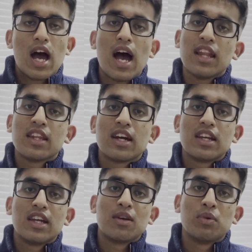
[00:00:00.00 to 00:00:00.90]
and the
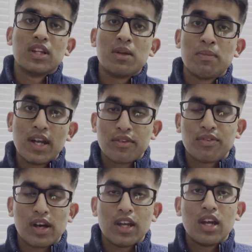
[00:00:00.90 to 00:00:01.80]
idea within
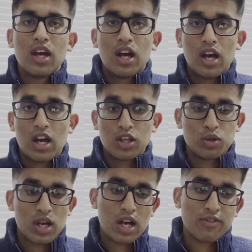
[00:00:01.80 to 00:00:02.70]
Medify, you
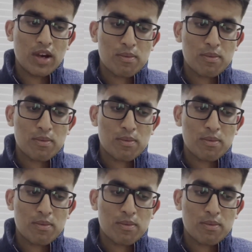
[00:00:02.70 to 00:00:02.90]
have a